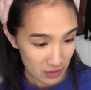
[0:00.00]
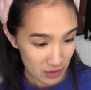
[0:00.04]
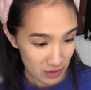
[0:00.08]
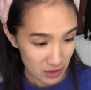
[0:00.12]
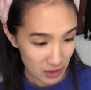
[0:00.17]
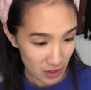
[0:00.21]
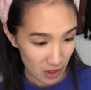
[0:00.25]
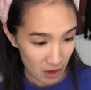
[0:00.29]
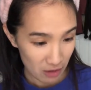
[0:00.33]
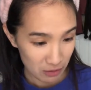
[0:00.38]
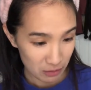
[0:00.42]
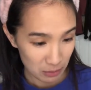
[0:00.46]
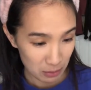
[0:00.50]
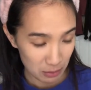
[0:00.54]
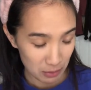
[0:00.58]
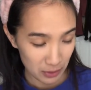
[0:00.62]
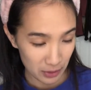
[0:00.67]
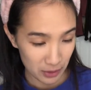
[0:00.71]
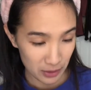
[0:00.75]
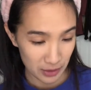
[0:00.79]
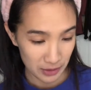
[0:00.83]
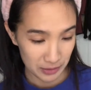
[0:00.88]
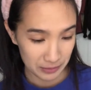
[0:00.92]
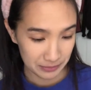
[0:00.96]
Soft
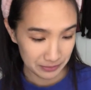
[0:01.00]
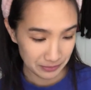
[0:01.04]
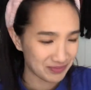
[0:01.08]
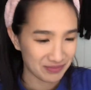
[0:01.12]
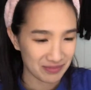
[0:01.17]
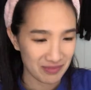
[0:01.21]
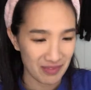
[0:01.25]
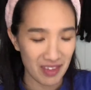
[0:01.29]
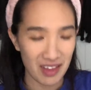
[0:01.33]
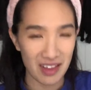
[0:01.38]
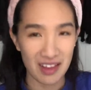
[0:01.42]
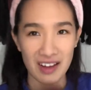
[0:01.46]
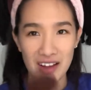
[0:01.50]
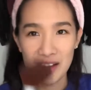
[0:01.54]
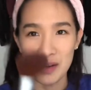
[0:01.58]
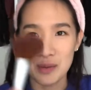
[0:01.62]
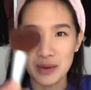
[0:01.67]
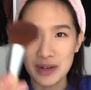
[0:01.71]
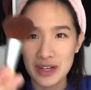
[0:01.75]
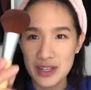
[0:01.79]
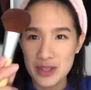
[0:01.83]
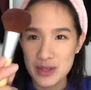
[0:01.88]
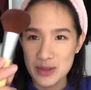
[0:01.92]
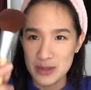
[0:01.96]
blur. I
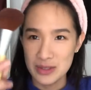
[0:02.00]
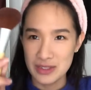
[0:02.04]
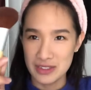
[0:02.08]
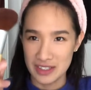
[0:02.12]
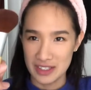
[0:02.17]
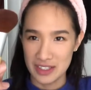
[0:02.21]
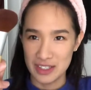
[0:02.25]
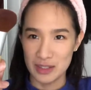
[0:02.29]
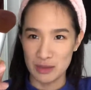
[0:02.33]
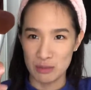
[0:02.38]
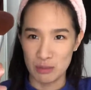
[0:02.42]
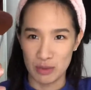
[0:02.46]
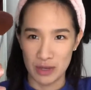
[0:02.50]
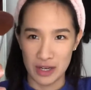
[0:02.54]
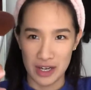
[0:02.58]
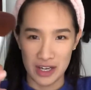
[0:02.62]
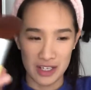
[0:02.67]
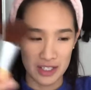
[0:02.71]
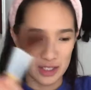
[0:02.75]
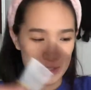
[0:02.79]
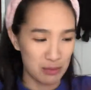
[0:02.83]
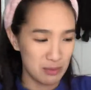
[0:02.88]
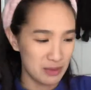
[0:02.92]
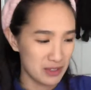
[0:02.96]
want to use this
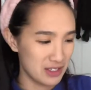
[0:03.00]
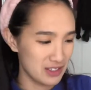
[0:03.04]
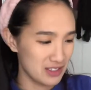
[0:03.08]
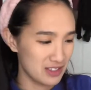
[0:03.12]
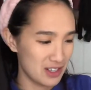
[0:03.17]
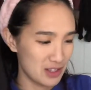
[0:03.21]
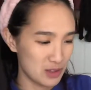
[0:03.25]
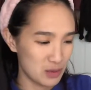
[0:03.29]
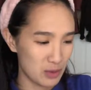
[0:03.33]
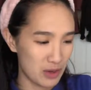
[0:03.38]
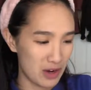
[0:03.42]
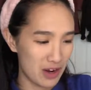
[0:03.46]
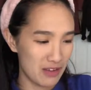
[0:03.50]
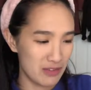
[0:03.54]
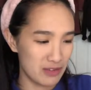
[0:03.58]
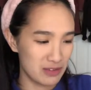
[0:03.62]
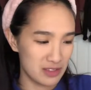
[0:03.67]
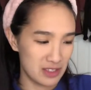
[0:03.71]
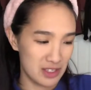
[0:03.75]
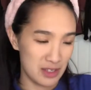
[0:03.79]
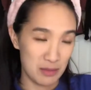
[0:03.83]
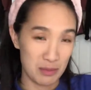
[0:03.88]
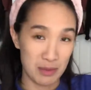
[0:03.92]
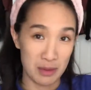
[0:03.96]
brush because that's what I've
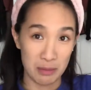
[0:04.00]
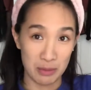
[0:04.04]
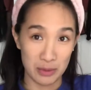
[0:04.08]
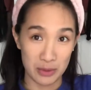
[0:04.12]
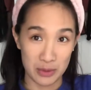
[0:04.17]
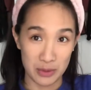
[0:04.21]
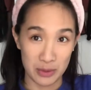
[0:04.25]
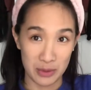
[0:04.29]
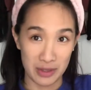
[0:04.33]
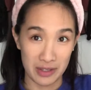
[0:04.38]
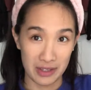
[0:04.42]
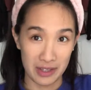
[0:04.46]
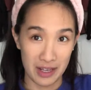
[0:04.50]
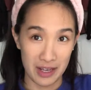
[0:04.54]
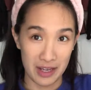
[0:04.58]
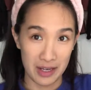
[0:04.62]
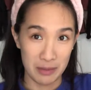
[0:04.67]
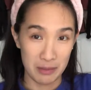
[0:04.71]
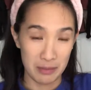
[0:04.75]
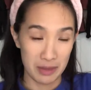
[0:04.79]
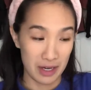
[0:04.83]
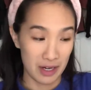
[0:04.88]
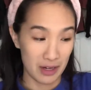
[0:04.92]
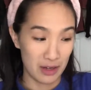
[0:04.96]
seen people do
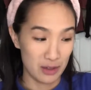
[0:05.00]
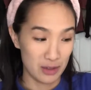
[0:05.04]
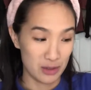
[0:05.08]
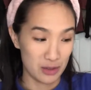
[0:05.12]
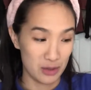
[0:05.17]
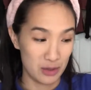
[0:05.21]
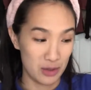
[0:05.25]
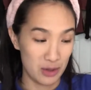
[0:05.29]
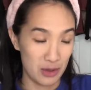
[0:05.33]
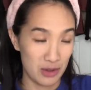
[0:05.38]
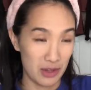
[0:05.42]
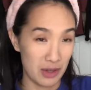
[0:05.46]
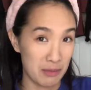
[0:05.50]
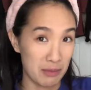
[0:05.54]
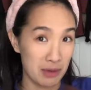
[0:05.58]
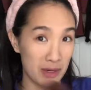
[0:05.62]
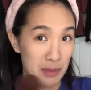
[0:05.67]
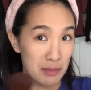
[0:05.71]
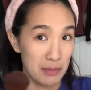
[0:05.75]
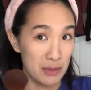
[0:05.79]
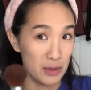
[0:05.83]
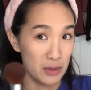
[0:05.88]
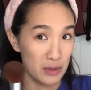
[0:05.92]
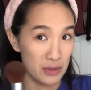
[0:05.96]
online, but I also know that I'm
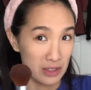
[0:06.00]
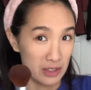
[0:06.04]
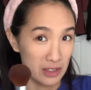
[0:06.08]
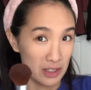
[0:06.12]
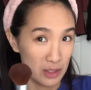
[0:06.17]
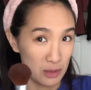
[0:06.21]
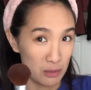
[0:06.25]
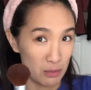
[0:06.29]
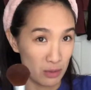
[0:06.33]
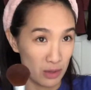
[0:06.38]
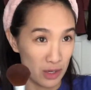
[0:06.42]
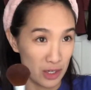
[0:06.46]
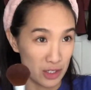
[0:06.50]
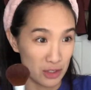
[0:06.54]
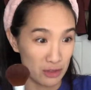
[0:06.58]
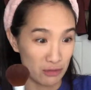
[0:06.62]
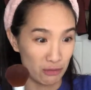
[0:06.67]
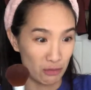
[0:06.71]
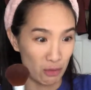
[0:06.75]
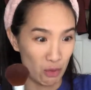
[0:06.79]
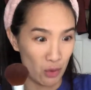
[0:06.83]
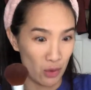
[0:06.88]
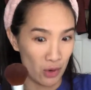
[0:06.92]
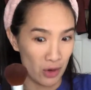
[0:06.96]
going to be using this brush
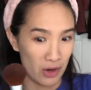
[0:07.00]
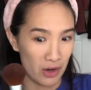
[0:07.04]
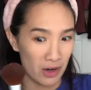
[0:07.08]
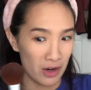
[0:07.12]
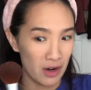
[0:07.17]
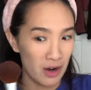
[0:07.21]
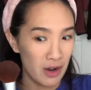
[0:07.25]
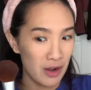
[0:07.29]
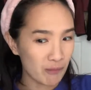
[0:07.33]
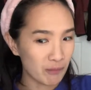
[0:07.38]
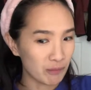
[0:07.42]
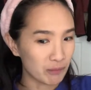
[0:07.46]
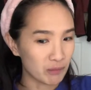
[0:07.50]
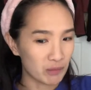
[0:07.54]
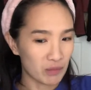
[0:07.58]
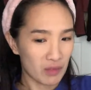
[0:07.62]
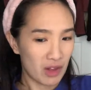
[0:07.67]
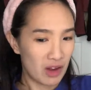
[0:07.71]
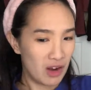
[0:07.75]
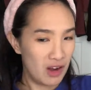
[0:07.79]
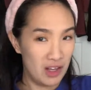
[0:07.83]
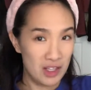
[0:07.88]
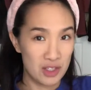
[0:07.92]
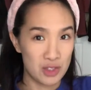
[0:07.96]
for
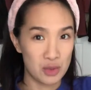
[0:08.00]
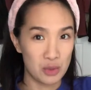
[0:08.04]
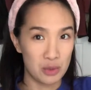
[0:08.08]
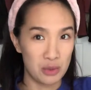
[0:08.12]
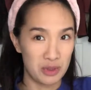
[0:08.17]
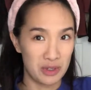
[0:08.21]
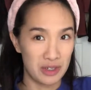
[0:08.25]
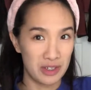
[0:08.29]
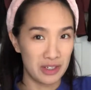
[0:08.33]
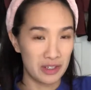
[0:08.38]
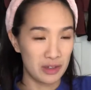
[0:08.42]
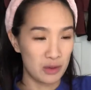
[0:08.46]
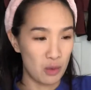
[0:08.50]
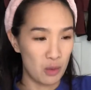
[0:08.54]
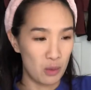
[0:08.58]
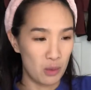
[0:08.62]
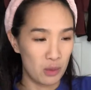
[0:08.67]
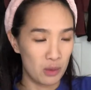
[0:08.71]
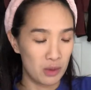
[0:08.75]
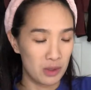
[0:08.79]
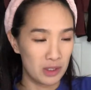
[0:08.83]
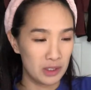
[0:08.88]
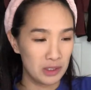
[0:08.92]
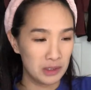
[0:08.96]
contouring
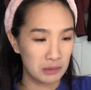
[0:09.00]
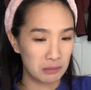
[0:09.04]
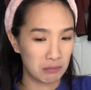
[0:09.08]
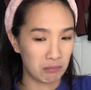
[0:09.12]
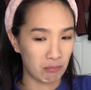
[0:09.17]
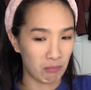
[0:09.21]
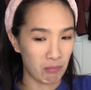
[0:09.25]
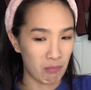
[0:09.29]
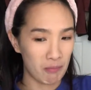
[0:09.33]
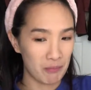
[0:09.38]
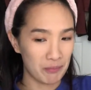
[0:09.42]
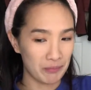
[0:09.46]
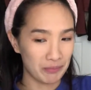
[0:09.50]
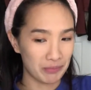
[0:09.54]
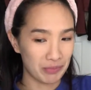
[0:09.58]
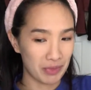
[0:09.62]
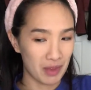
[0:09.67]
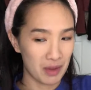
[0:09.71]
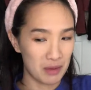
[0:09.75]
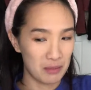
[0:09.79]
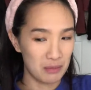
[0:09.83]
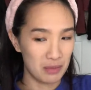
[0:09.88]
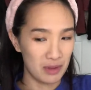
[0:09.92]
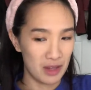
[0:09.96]
or
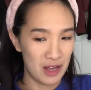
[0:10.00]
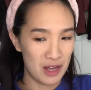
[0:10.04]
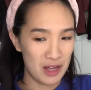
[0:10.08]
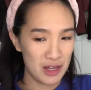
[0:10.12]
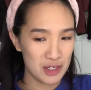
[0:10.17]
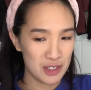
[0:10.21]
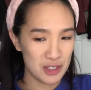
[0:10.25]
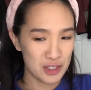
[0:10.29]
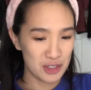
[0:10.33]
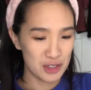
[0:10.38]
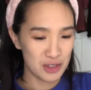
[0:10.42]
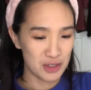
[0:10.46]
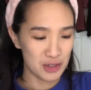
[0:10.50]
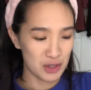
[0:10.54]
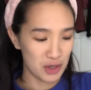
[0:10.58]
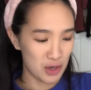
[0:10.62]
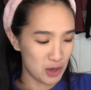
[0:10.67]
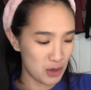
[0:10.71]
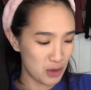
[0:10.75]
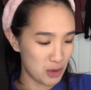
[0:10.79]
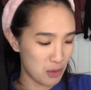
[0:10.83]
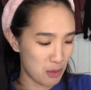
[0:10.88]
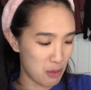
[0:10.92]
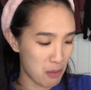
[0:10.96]
blush,
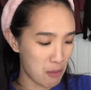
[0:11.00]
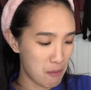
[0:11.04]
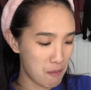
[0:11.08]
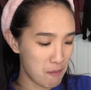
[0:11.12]
so